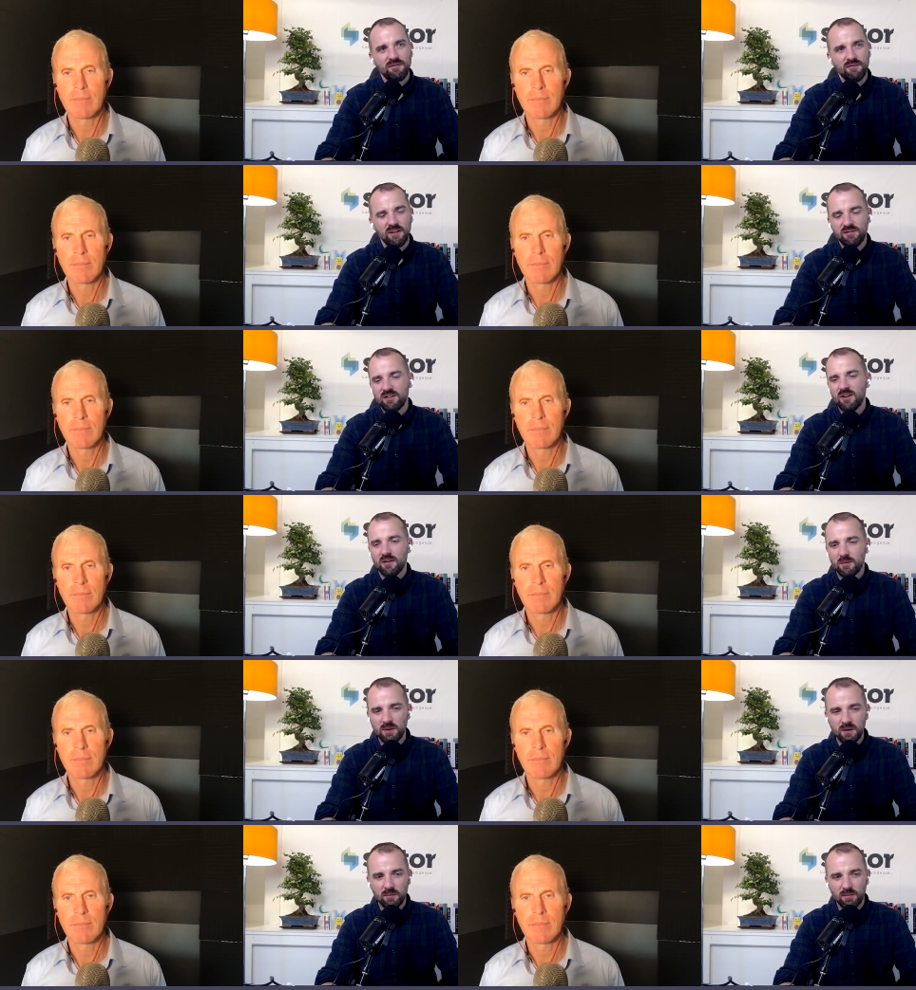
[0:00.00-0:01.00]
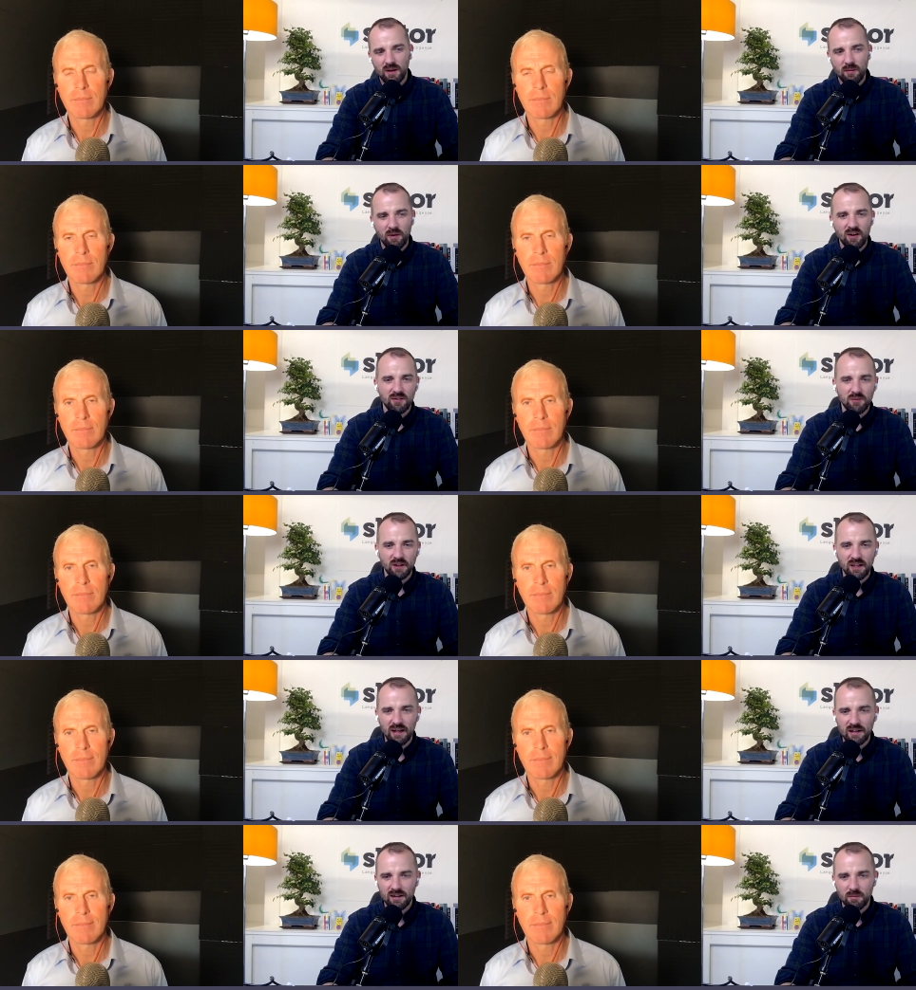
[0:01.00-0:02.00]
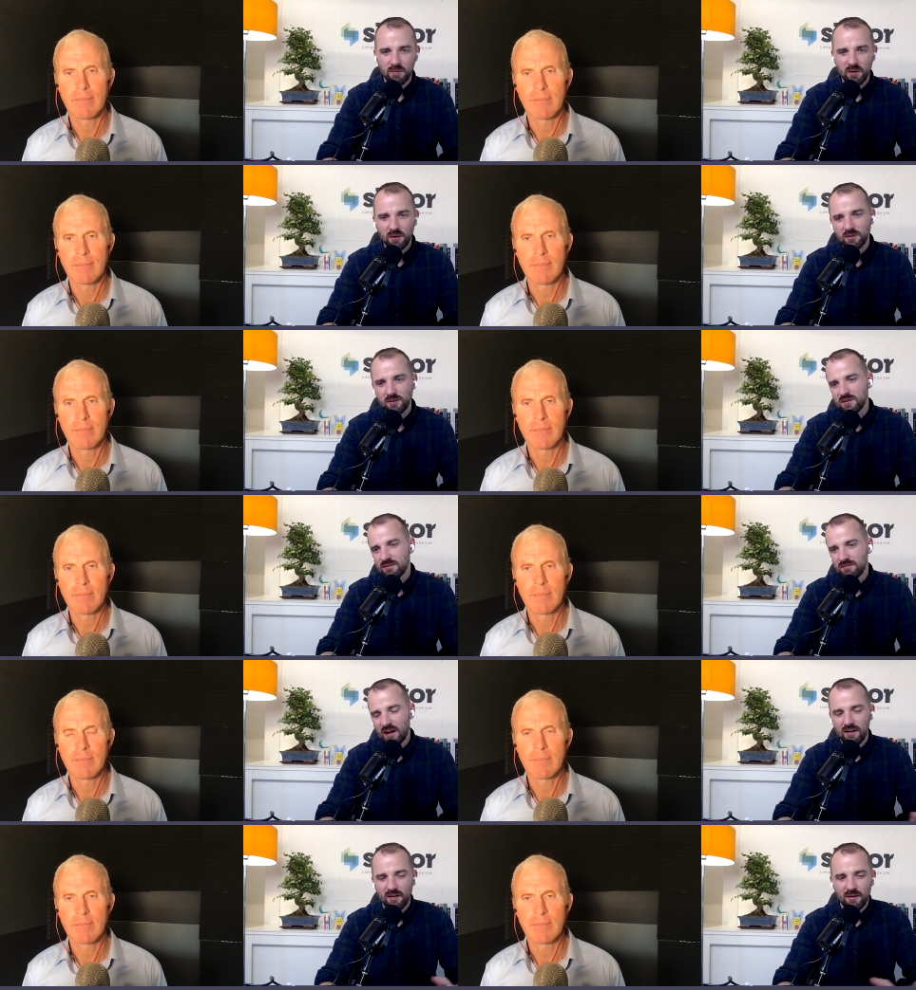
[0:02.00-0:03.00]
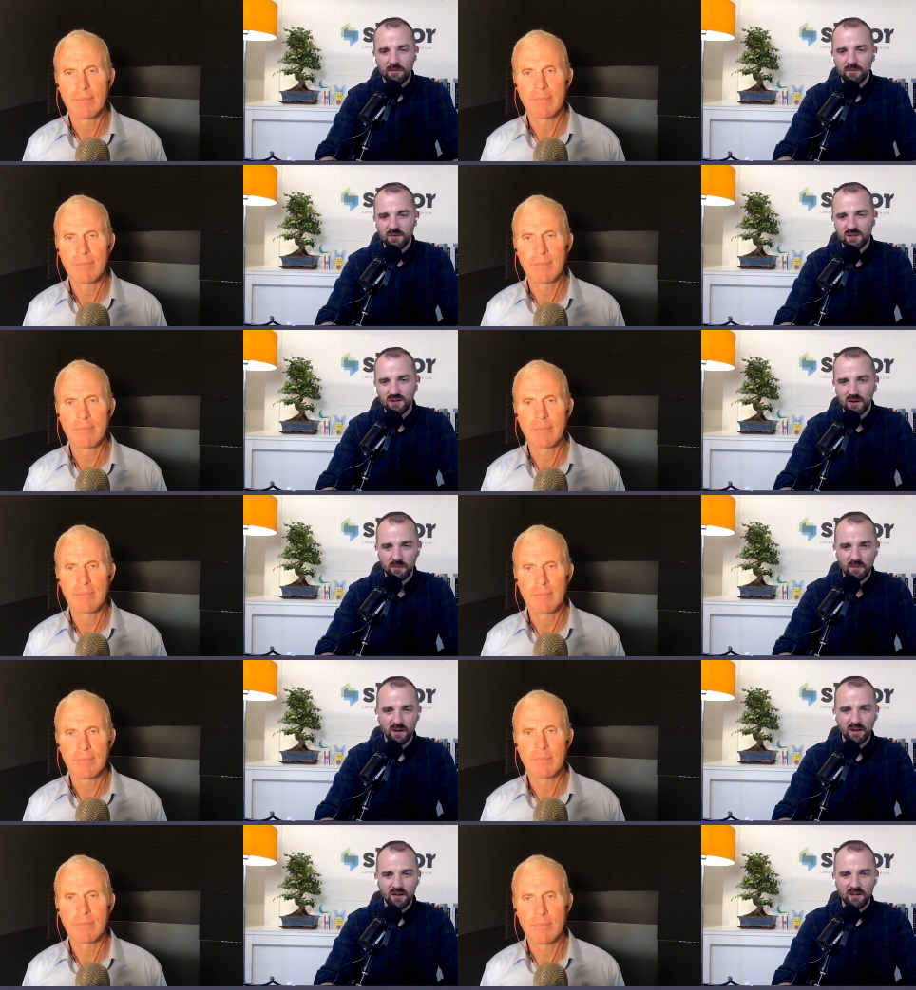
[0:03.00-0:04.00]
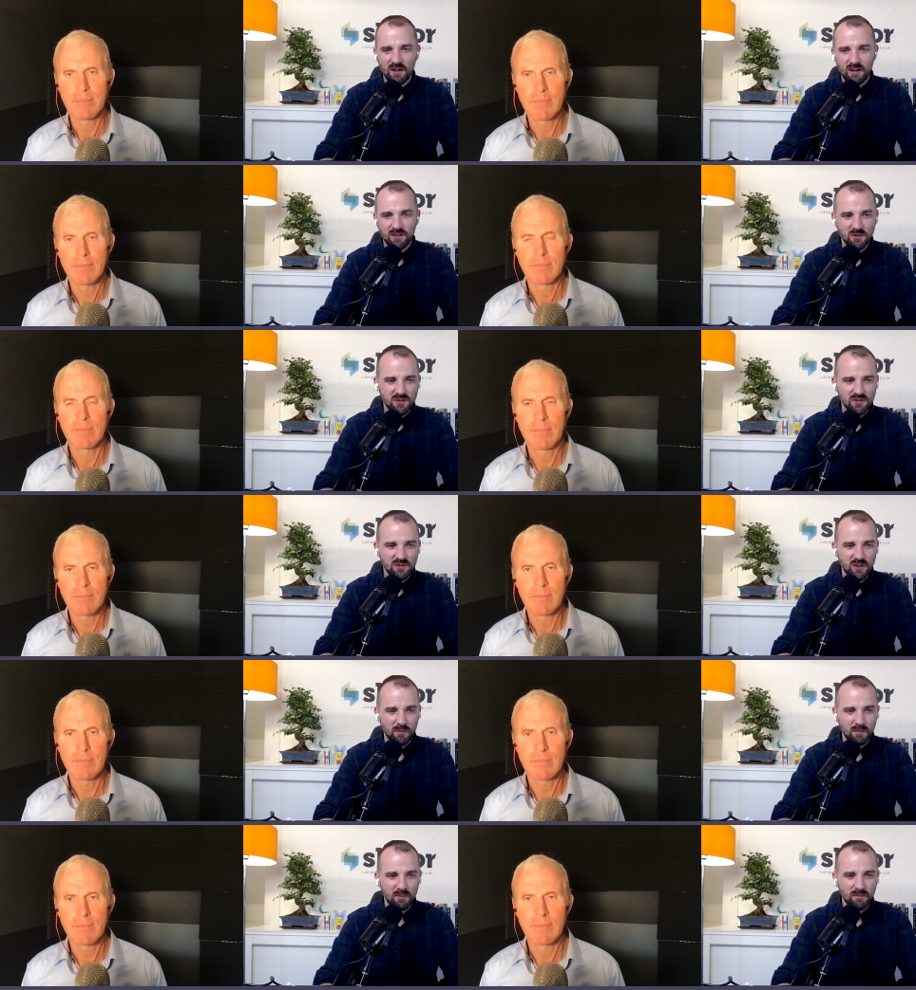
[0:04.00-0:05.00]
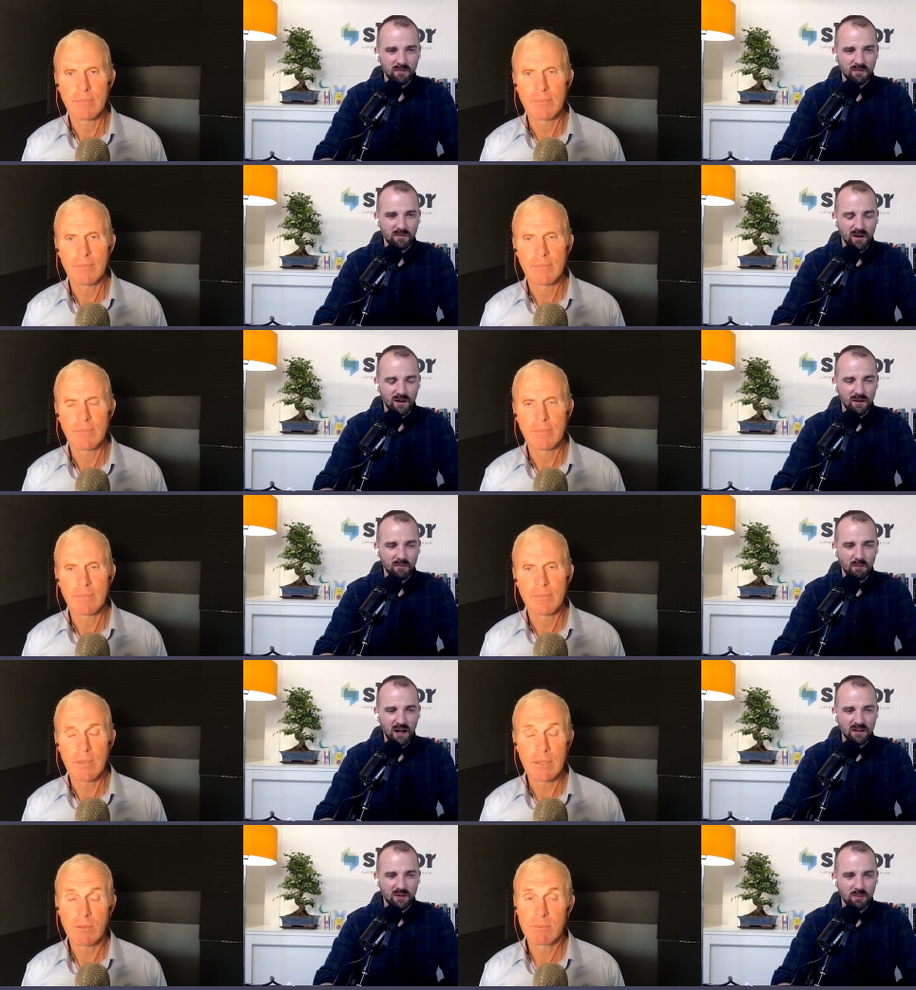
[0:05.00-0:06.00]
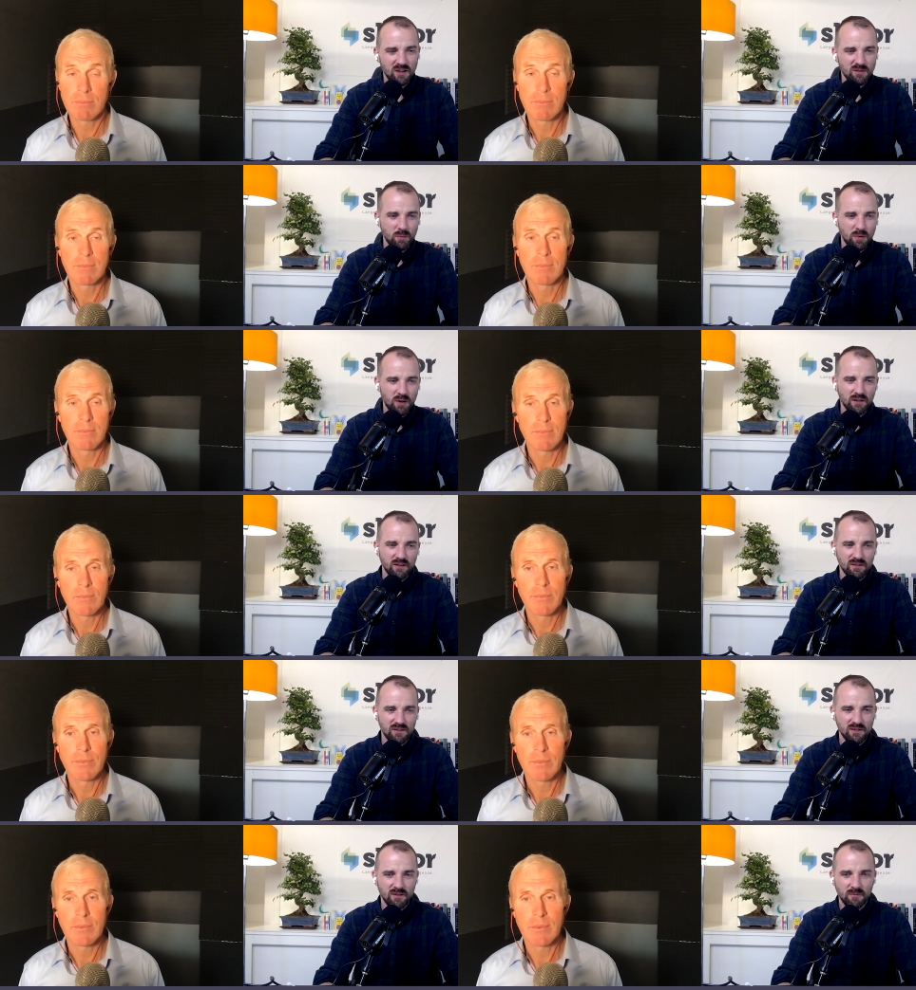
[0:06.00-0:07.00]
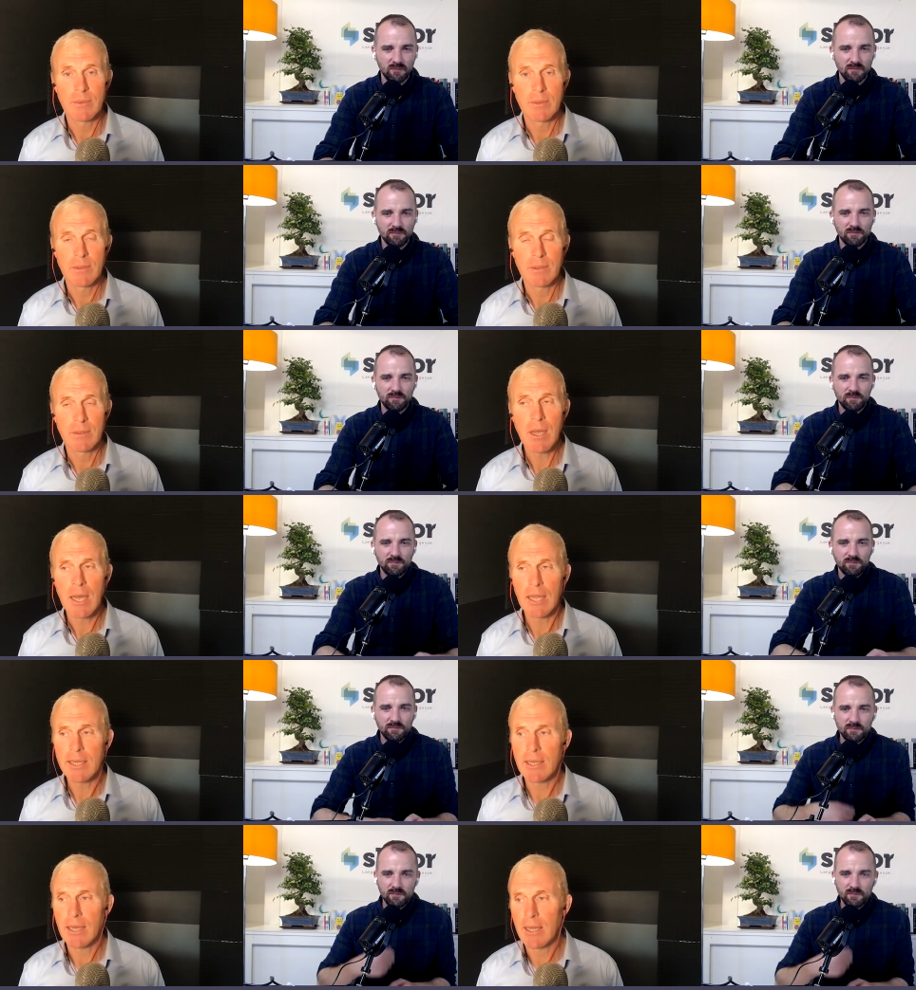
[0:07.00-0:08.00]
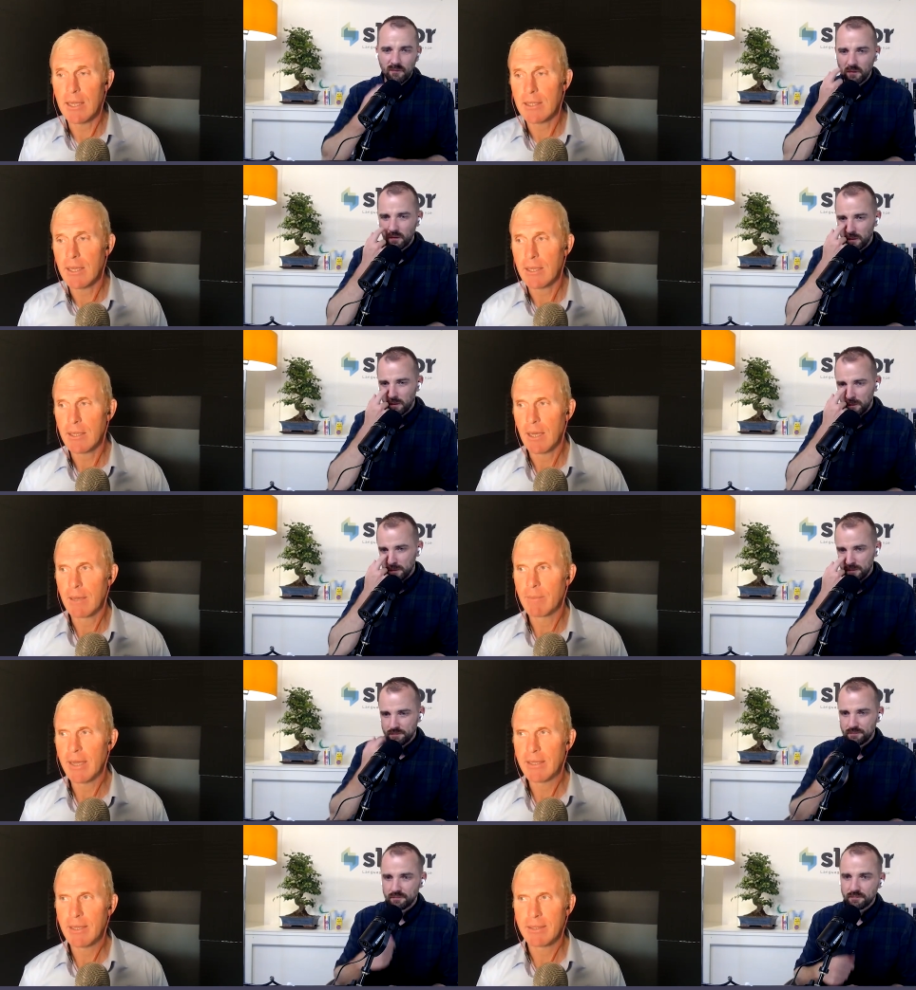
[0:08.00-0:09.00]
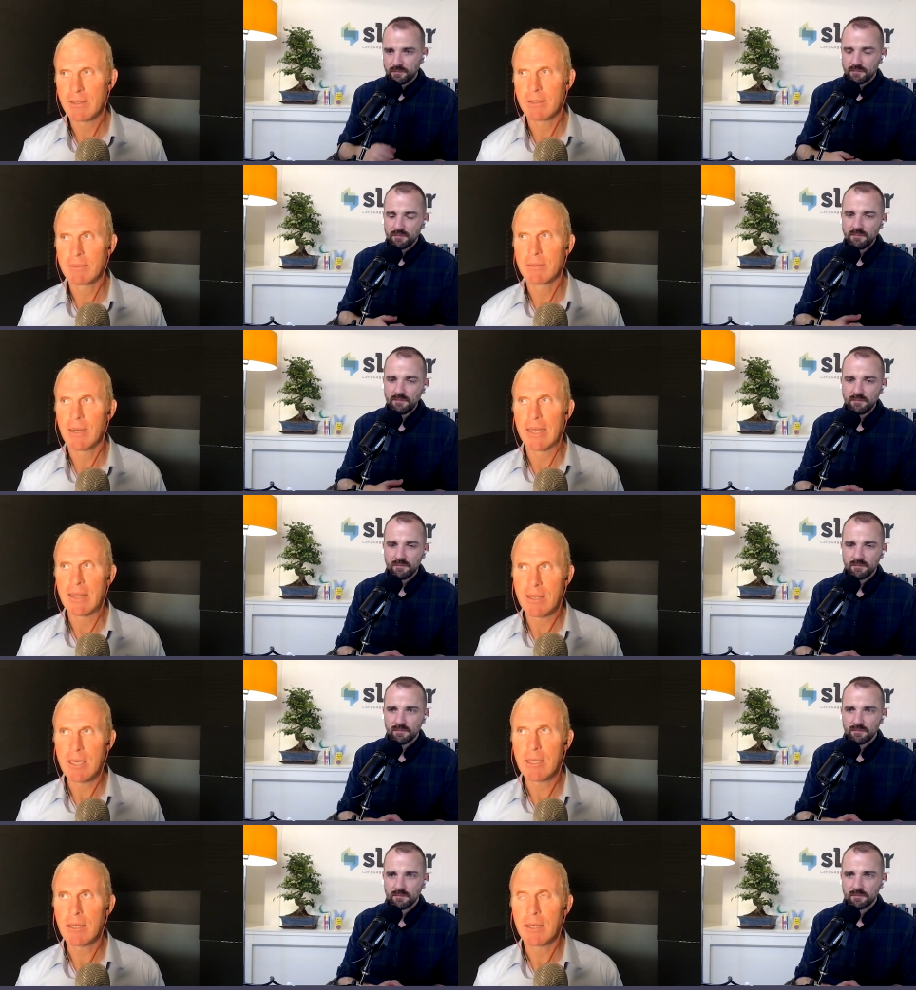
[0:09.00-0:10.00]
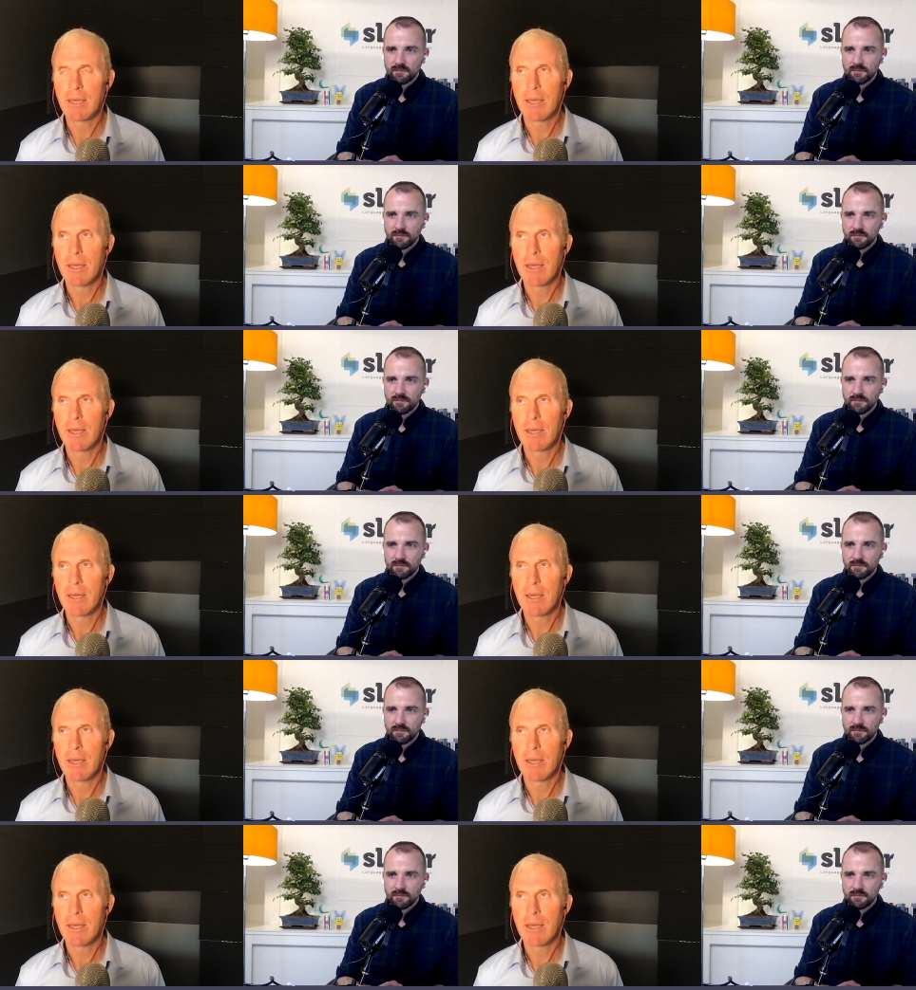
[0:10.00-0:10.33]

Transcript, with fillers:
Speaker 1: fifty other people, am I going to really like the post? I don't know. So yeah, those are some uh,
Speaker 2: minor best practices. No, I like that. I like that. Um, I think, I think